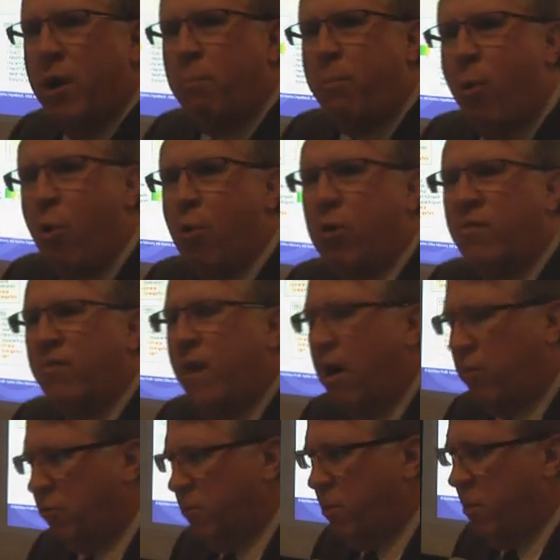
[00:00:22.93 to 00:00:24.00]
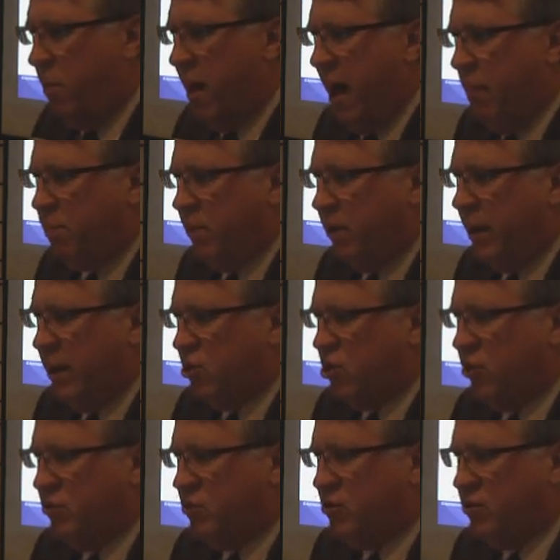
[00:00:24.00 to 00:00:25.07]
the poor and vulnerable
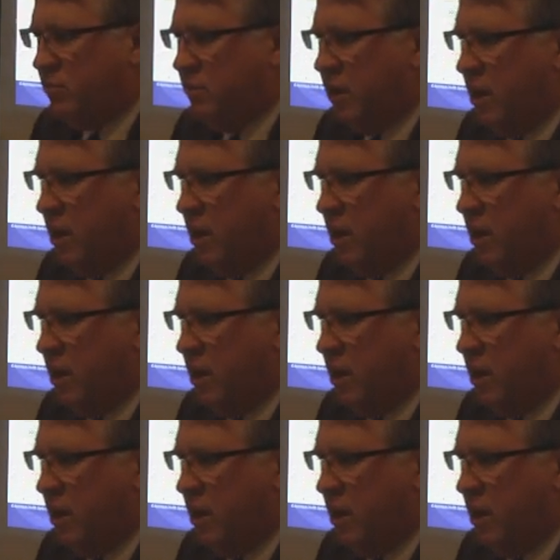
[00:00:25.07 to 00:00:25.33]
populations.